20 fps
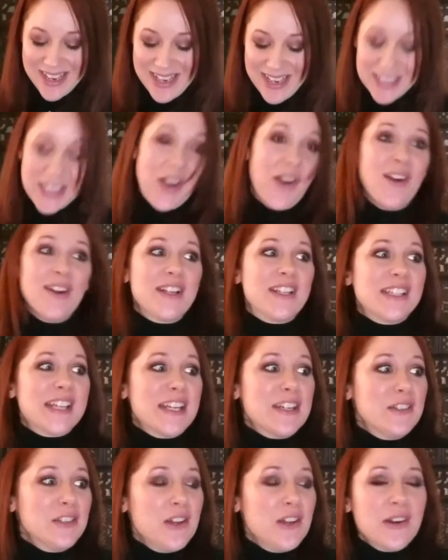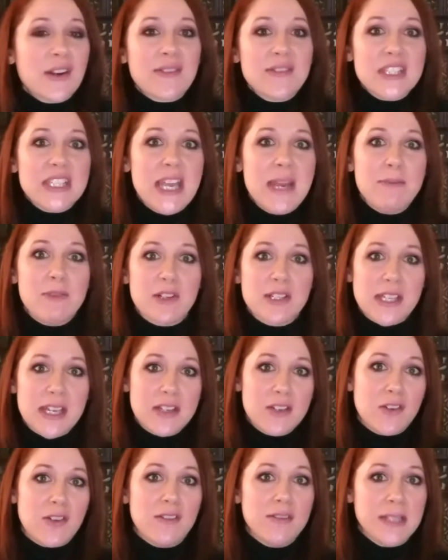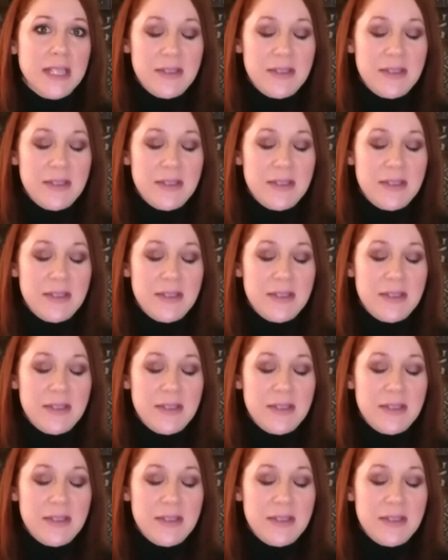It's hard because I no longer have a table because I normally